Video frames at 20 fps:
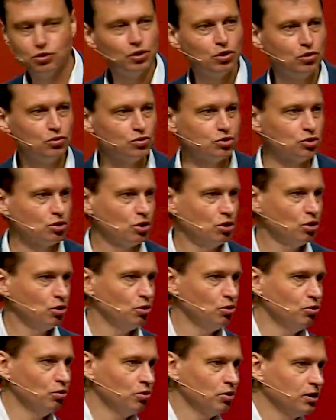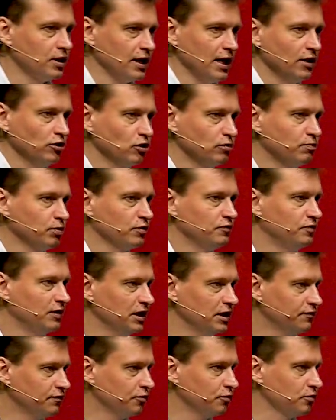those who cannot
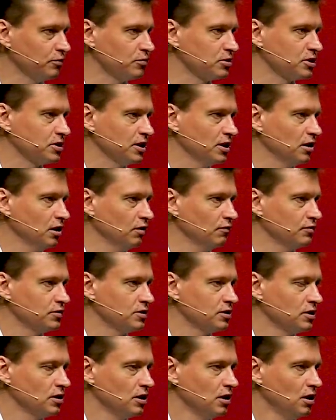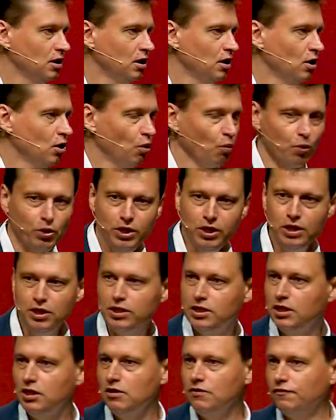provide for themselves. We
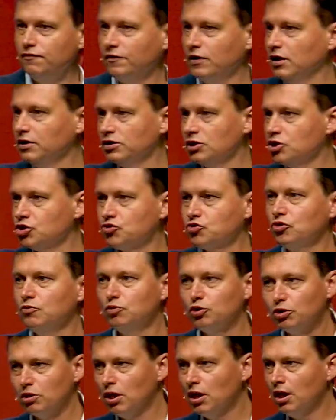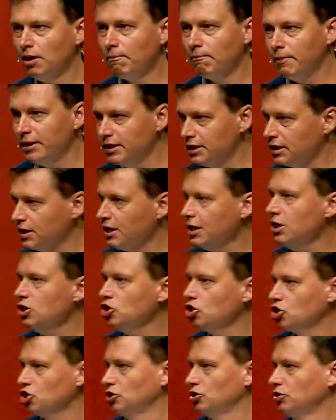give and distribute
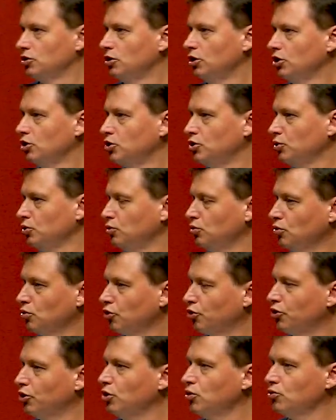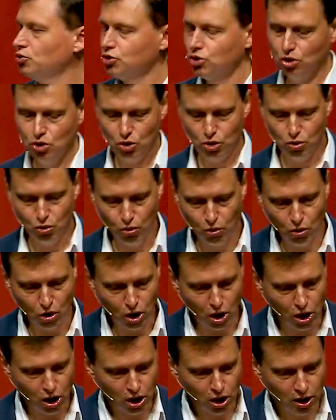medication to those who
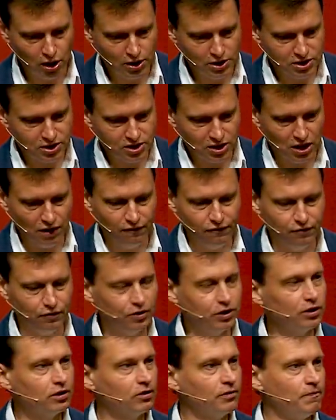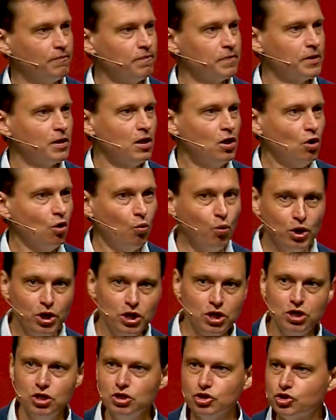are suffering.
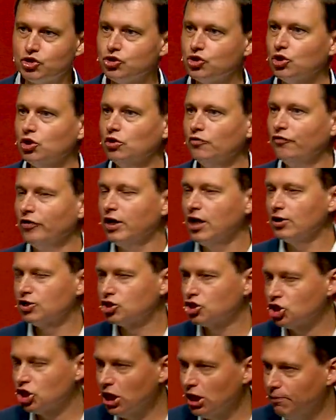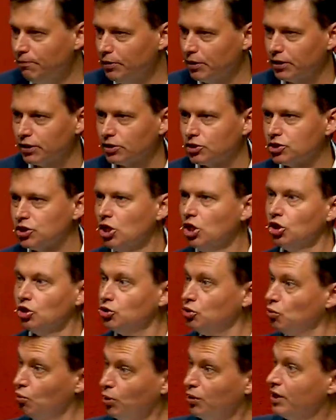We serve as chaplains
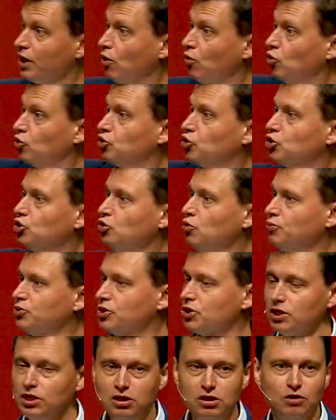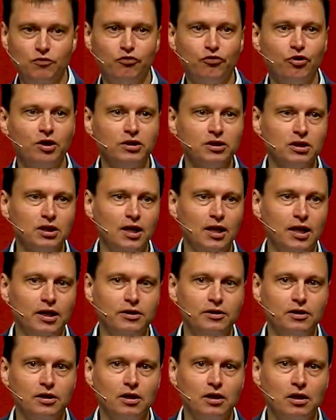with our troops in the front
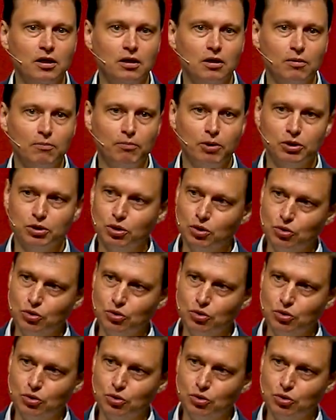line, but